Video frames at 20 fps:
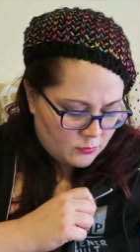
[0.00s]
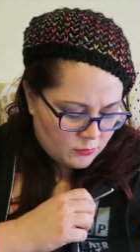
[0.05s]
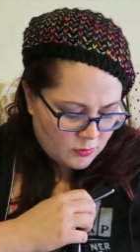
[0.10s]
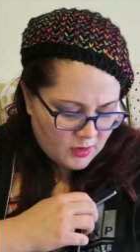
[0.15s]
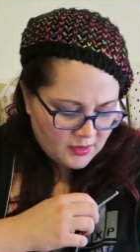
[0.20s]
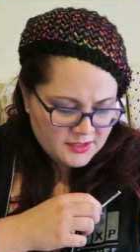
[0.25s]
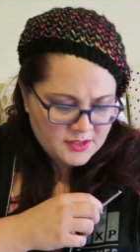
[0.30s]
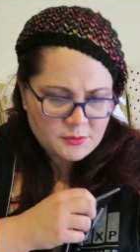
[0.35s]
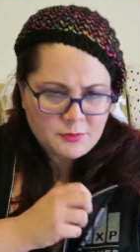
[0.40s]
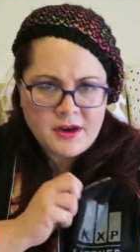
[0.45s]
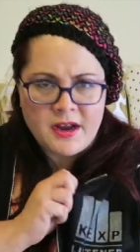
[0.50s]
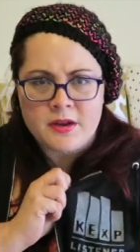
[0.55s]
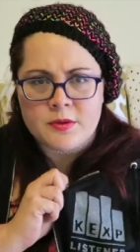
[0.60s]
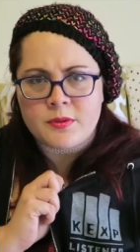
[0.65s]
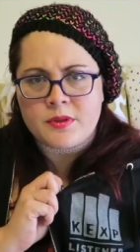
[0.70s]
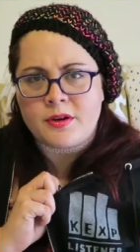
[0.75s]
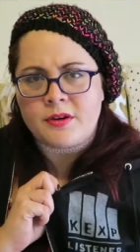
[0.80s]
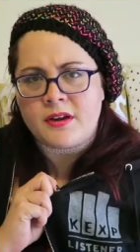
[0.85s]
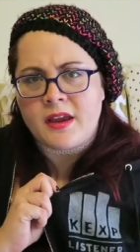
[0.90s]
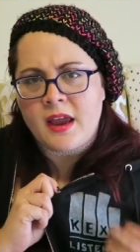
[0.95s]
rocks around
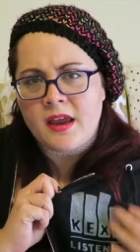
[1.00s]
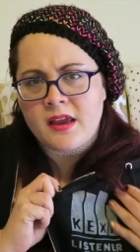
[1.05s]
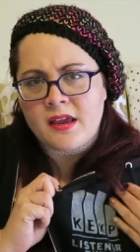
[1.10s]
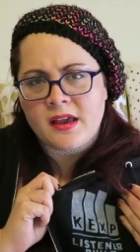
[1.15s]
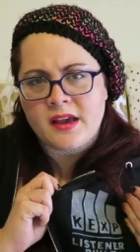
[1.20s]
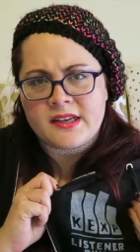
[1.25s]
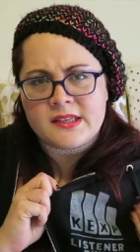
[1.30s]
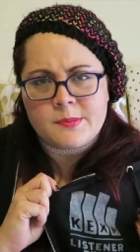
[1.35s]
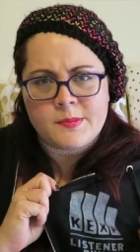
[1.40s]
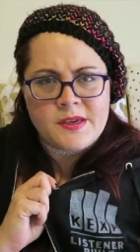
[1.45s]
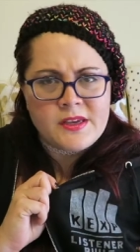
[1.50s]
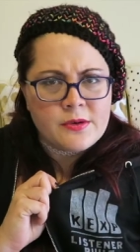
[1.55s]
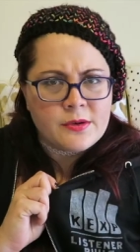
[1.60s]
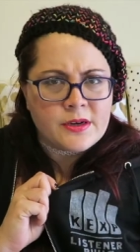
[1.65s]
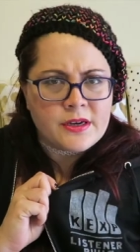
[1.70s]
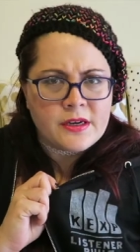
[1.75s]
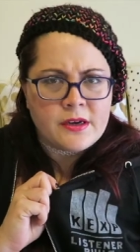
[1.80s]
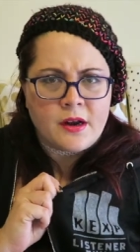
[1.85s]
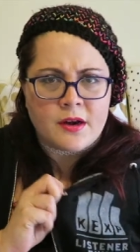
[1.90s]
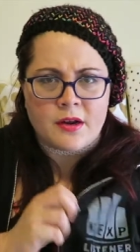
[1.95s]
with her KEXP
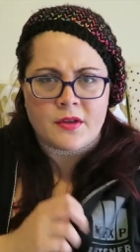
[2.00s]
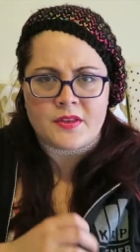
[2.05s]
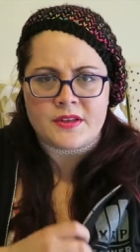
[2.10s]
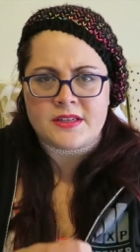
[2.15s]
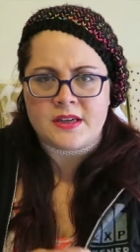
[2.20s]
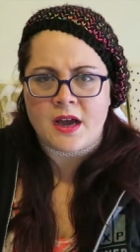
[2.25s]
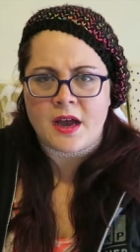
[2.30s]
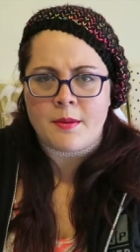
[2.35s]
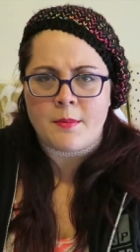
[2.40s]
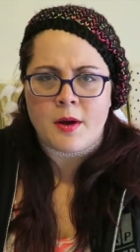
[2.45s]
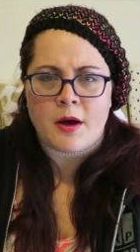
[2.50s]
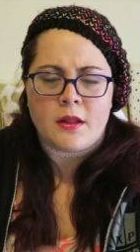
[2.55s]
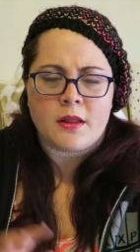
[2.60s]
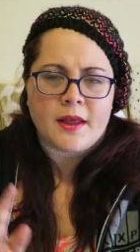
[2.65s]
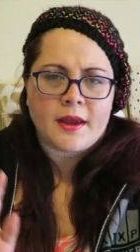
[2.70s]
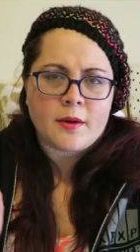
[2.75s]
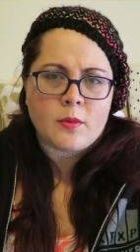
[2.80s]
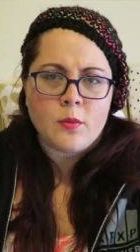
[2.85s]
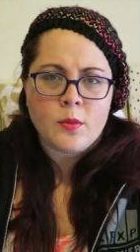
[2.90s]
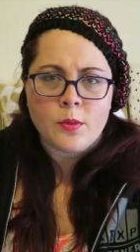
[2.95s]
hoodie on all the time, all
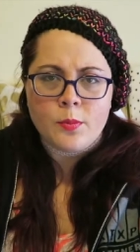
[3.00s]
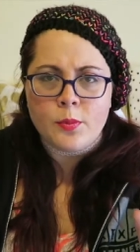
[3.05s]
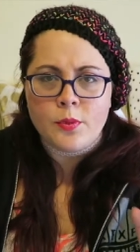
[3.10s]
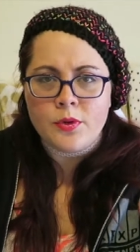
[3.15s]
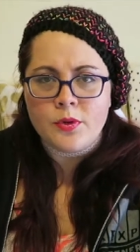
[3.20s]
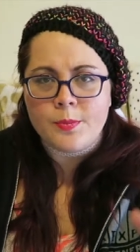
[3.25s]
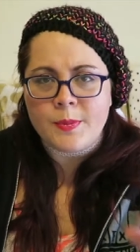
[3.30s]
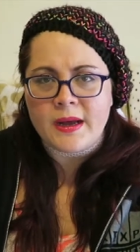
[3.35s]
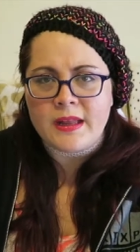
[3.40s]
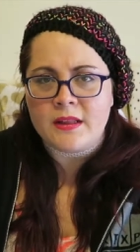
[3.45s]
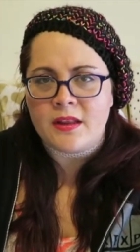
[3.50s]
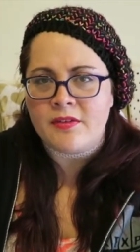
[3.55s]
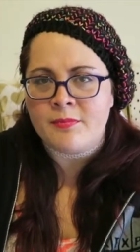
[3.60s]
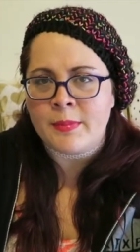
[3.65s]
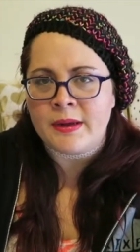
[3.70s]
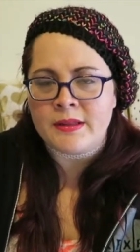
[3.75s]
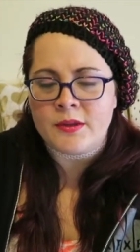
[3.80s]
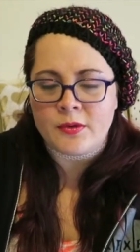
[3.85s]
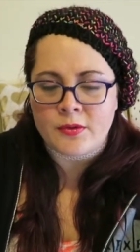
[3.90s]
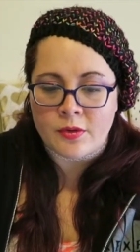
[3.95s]
like, whoop whoop, I love
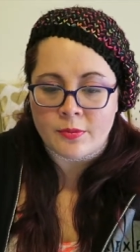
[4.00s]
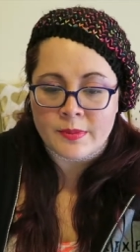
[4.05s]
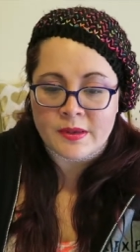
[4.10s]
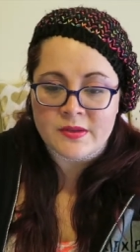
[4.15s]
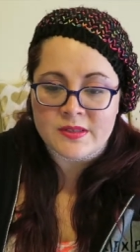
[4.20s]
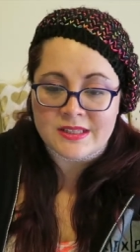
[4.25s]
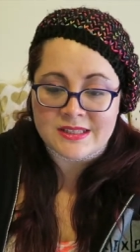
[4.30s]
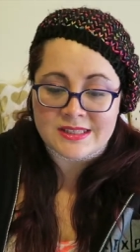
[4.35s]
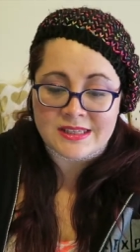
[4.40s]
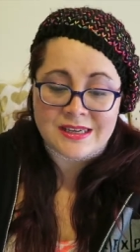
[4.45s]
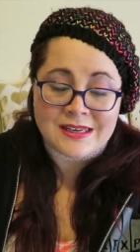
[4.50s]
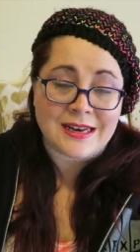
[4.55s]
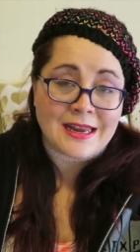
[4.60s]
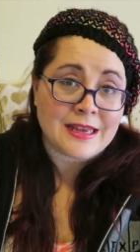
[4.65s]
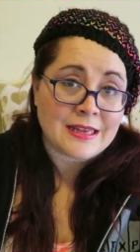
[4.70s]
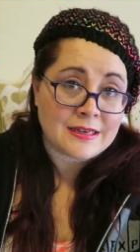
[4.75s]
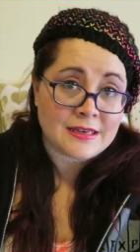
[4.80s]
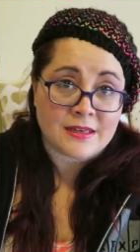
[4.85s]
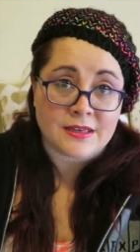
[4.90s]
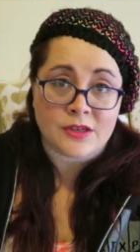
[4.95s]
my local music scene,
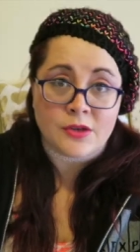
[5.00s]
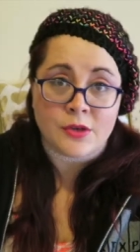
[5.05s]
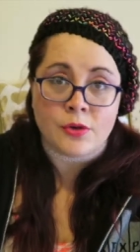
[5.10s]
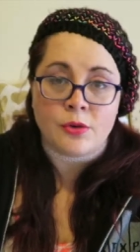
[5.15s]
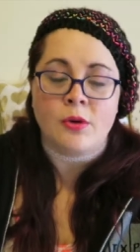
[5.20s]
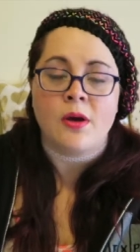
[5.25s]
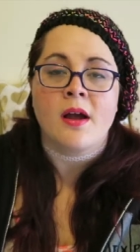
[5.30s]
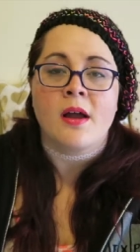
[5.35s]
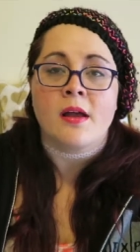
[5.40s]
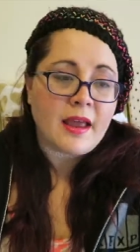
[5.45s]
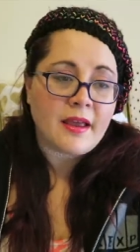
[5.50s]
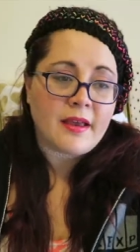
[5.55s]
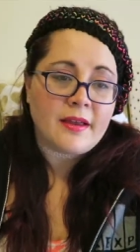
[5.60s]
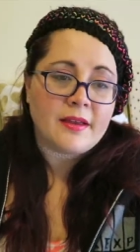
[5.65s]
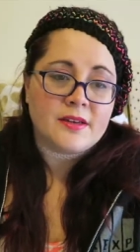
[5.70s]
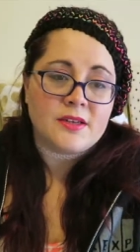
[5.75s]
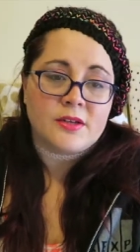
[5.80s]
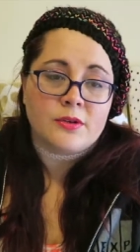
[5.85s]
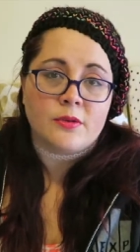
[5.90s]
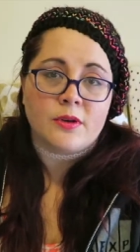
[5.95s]
and to do,
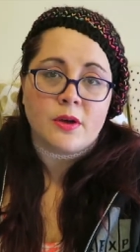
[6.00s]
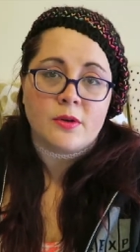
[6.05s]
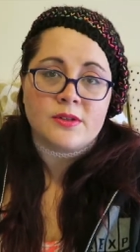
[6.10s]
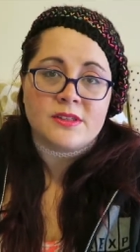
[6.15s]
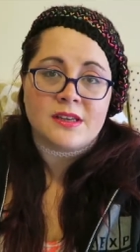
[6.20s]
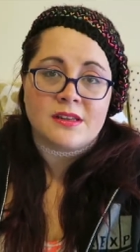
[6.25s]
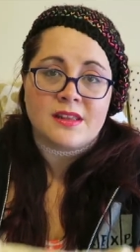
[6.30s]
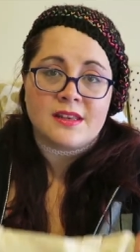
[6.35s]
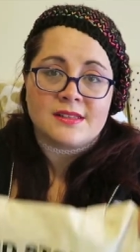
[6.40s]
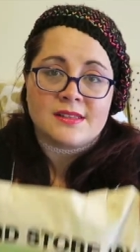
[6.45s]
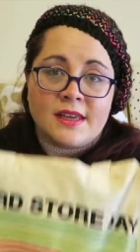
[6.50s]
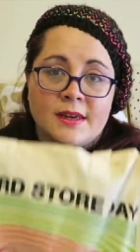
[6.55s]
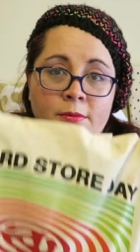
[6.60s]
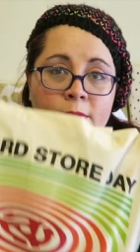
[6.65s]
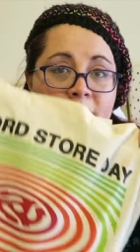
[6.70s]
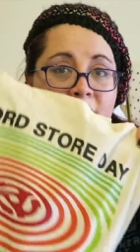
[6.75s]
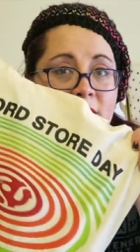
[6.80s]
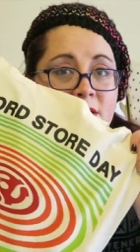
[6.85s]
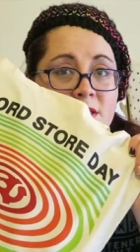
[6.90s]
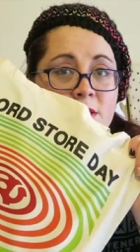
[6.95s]
and who goes to things like
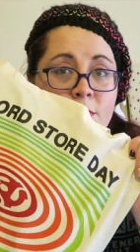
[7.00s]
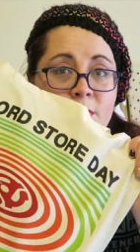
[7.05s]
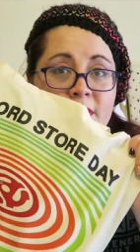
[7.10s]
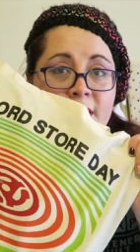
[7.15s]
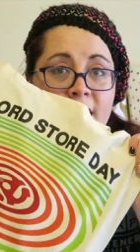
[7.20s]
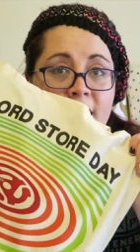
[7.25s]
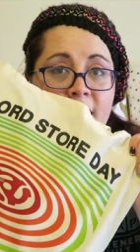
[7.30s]
record store